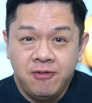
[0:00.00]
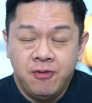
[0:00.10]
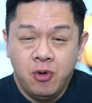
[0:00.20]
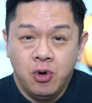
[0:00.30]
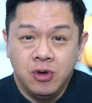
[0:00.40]

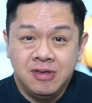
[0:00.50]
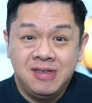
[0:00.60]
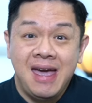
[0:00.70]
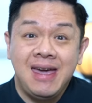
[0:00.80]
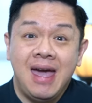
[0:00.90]
For
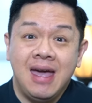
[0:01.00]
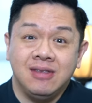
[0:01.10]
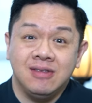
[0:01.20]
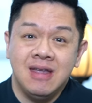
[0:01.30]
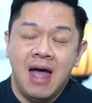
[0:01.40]

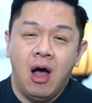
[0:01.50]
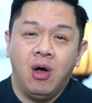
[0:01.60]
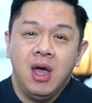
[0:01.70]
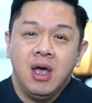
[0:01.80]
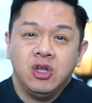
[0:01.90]
decades now,